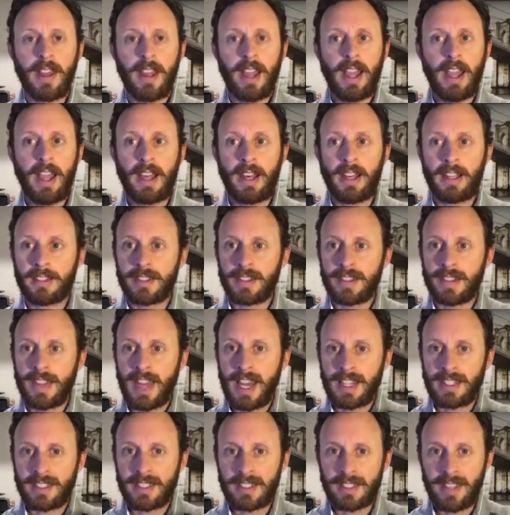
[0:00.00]
And it's
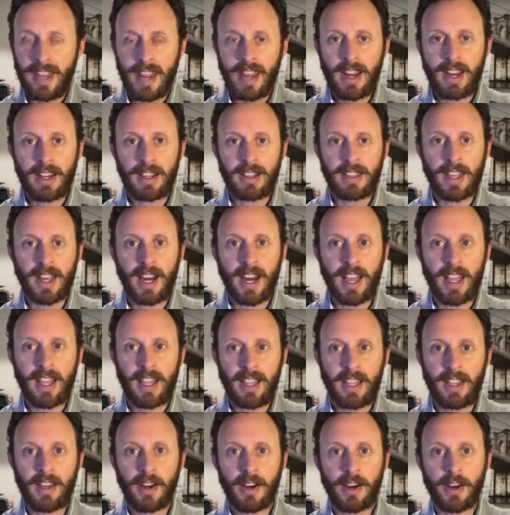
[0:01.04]
that saying that I
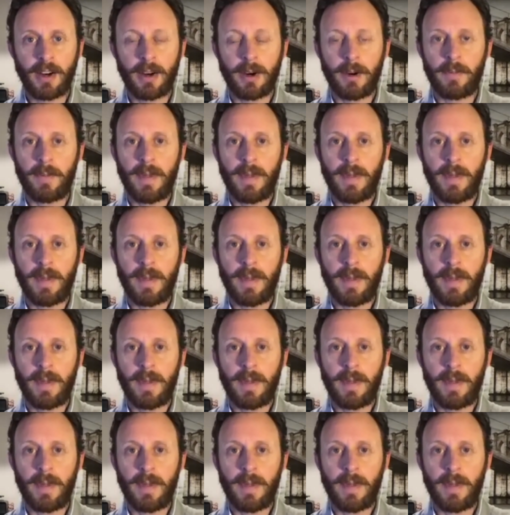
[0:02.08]
hear,